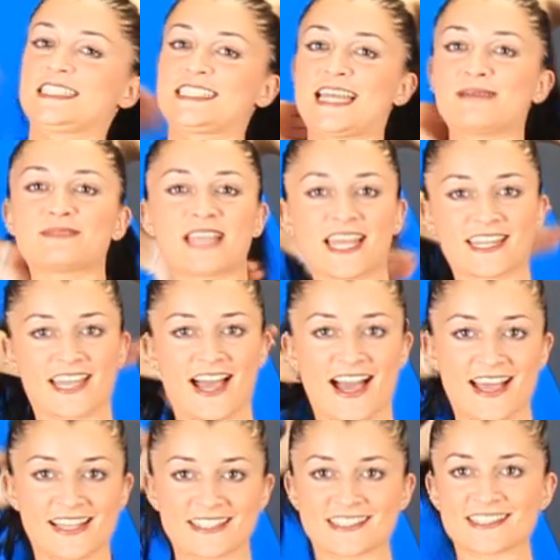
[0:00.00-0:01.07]
Step 10,
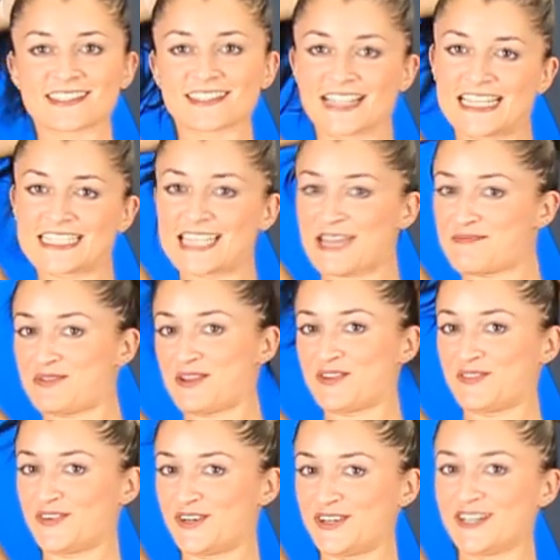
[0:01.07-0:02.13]
guys, let's get
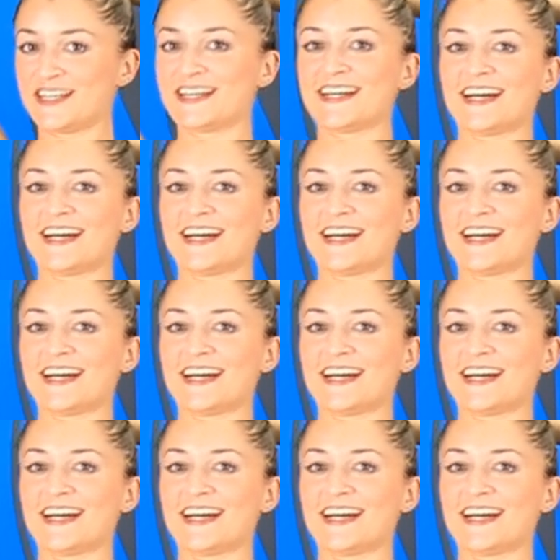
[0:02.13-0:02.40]
beautiful.